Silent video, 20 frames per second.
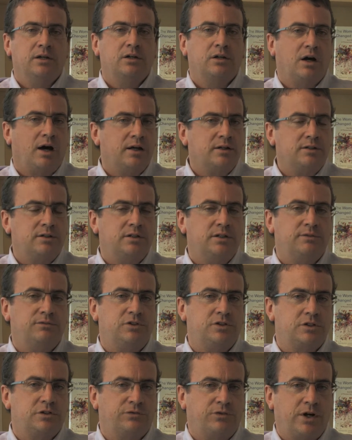cognitive
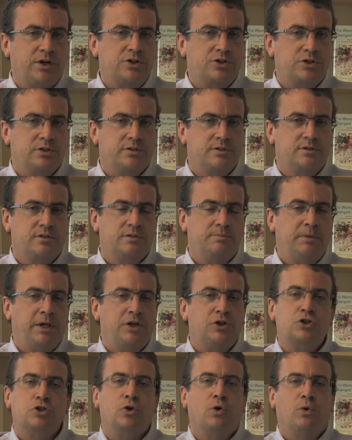dysfunctions
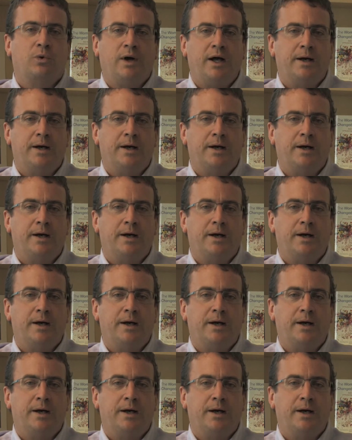may show